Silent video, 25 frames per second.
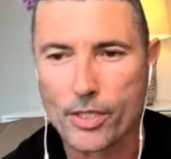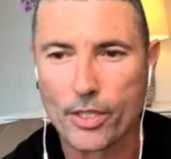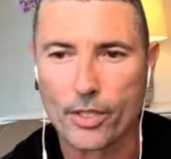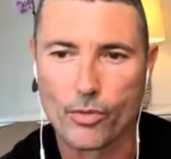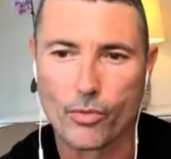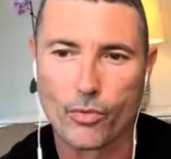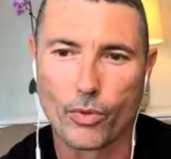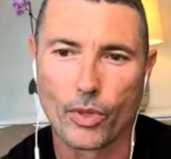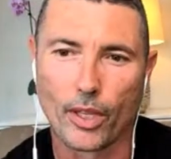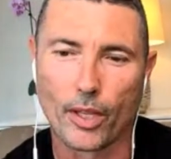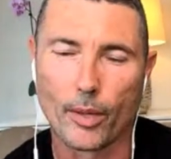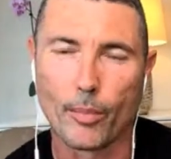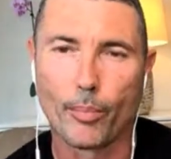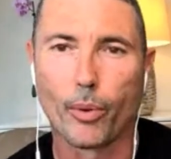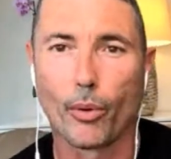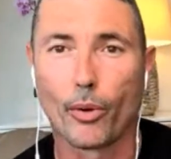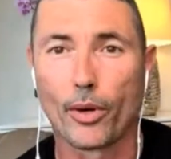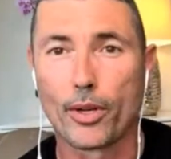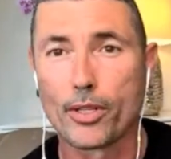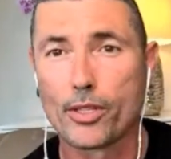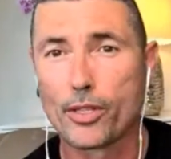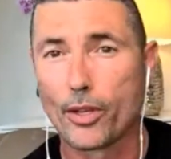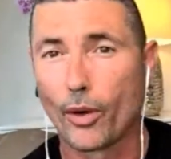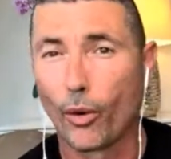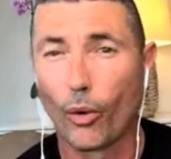It's really
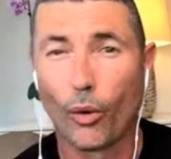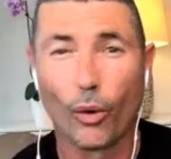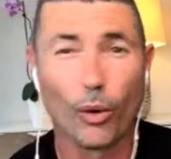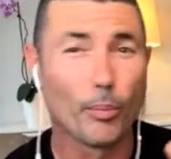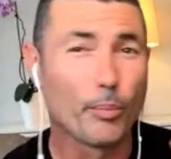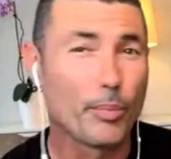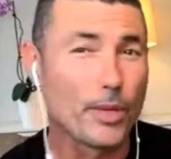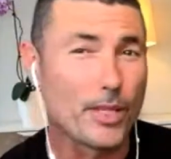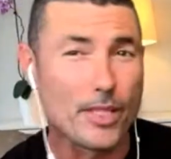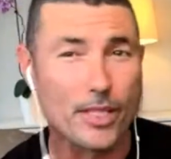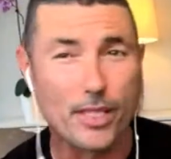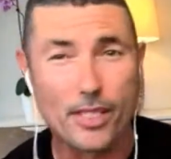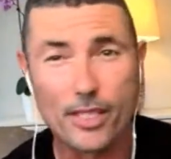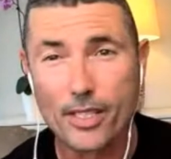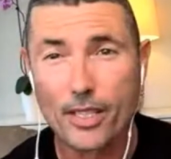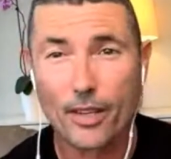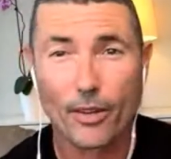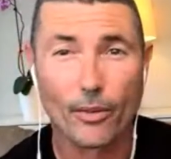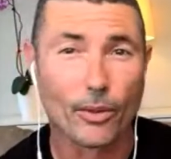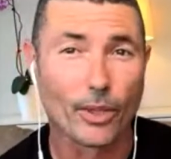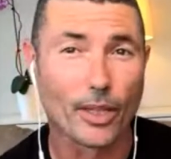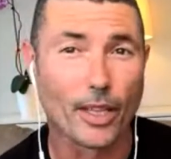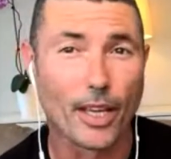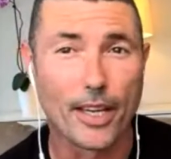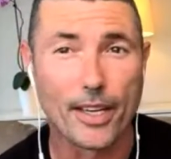important. So all business
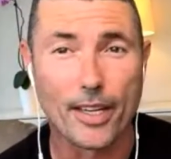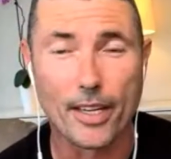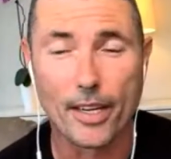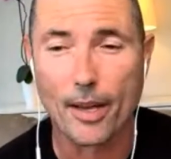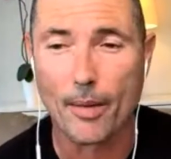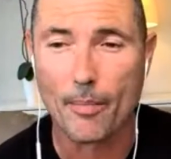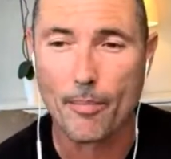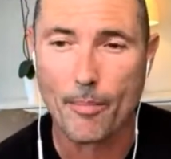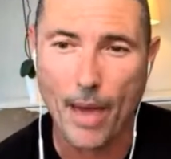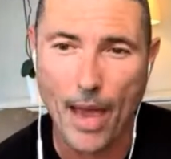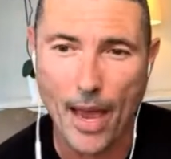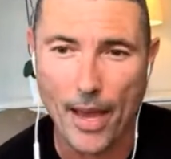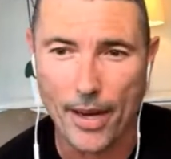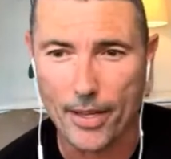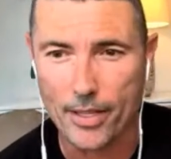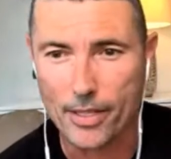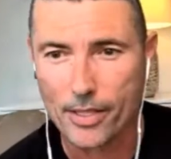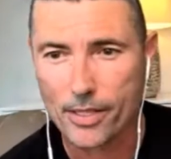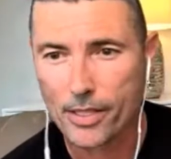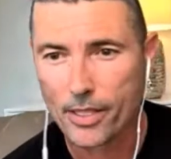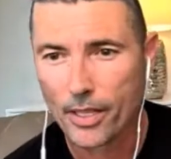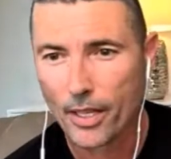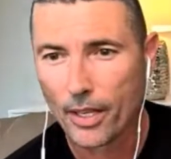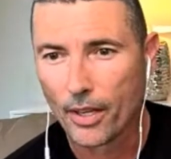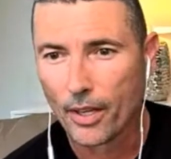related
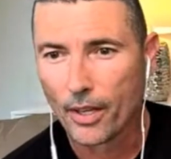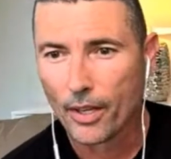matters.